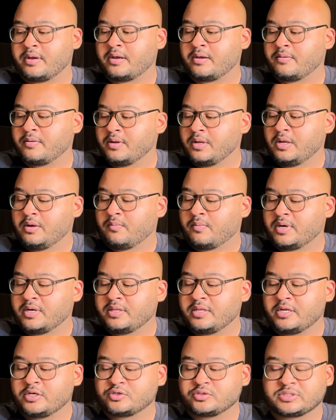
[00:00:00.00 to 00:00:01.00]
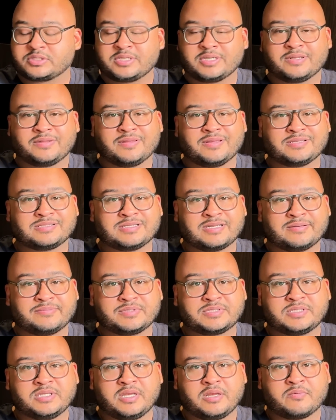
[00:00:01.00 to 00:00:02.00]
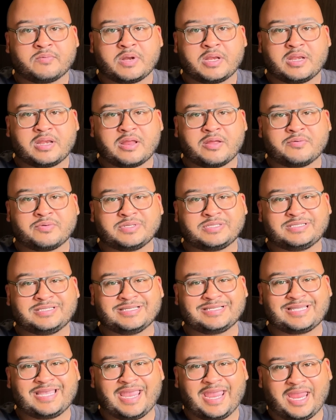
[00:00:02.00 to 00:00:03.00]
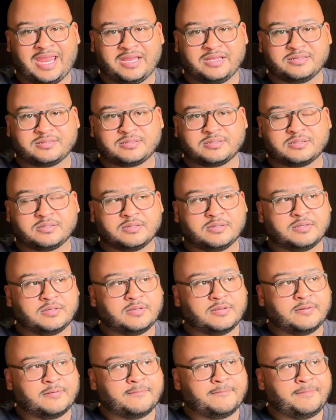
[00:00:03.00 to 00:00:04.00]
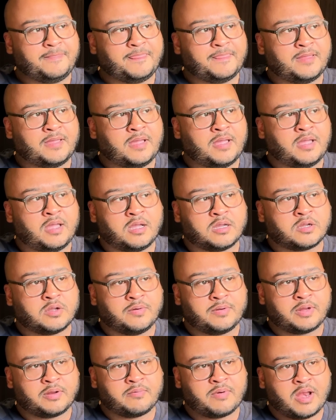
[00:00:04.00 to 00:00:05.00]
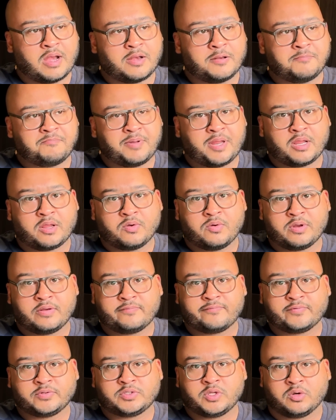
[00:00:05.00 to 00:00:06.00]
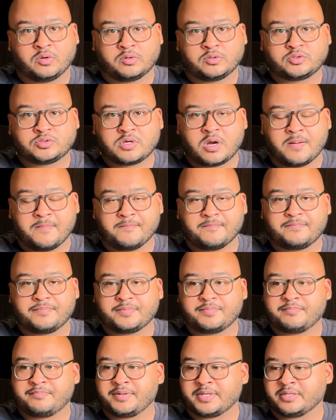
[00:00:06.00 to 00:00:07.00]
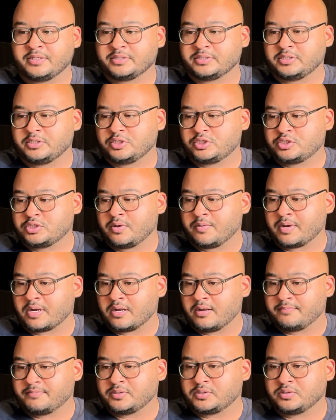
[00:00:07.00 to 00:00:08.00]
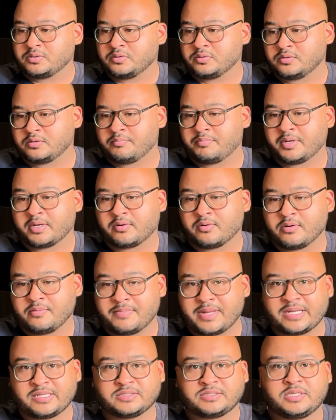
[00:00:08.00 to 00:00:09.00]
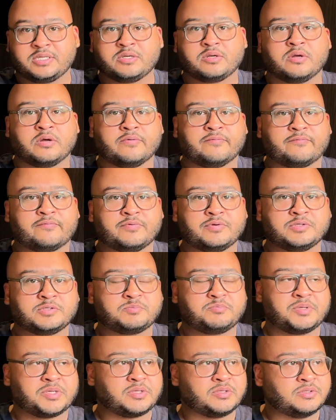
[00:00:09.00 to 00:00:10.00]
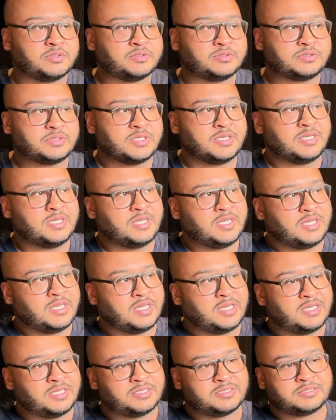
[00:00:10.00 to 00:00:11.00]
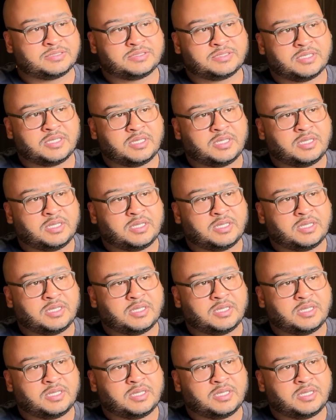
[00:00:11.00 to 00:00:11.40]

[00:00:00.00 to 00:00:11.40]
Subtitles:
And one of the interesting things that I'm seeing right now is this hate going around in Bitcoin for Donald Trump because he's showing up to the Bitcoin Magazine conference, because his